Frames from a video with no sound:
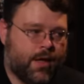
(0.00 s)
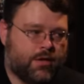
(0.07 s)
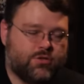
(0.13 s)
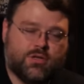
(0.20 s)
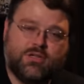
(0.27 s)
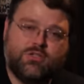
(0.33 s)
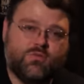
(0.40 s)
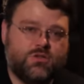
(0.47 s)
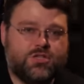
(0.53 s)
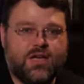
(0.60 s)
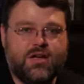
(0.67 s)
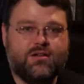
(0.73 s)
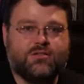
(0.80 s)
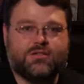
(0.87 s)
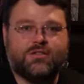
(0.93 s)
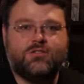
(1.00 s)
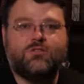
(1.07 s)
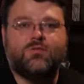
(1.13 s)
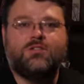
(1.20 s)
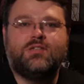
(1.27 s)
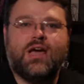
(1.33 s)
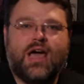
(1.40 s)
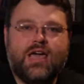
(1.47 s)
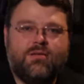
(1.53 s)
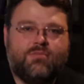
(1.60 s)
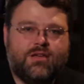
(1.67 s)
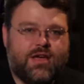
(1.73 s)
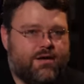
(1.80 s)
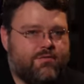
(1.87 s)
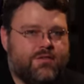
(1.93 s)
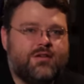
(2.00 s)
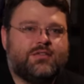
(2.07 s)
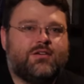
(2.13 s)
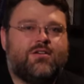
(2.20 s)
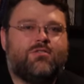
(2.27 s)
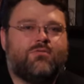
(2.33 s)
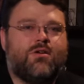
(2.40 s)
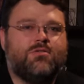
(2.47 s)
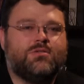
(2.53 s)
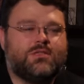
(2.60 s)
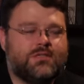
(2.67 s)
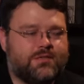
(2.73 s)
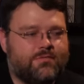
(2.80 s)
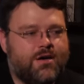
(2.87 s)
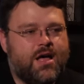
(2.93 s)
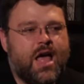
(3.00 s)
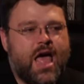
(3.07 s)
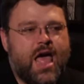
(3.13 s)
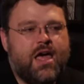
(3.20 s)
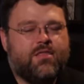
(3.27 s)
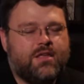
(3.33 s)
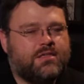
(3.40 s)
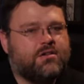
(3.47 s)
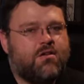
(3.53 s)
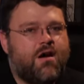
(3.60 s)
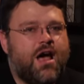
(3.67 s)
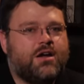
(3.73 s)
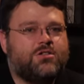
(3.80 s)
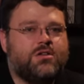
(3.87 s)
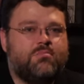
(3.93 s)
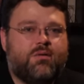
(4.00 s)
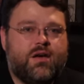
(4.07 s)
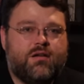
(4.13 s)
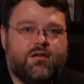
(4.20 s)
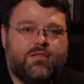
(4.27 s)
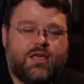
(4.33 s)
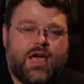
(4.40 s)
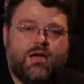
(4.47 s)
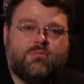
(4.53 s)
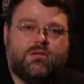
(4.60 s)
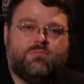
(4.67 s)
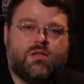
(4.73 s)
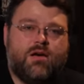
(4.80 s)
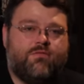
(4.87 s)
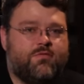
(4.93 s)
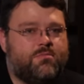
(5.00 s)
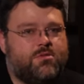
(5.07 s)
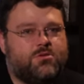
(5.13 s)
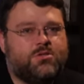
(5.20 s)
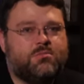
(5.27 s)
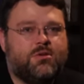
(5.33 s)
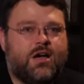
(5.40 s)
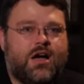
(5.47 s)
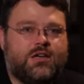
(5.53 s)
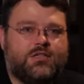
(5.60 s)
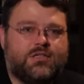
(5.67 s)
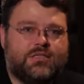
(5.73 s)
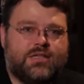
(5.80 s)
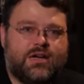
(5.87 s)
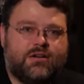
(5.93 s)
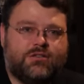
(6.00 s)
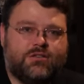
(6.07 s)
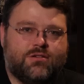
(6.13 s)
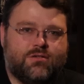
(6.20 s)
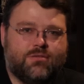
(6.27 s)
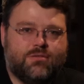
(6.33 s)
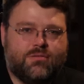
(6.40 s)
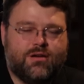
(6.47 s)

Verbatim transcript: So let's switch gears. Let's switch to AMD. Everything's all roses. Well, things are actually better on the AMD platform. There's some gotchas there too.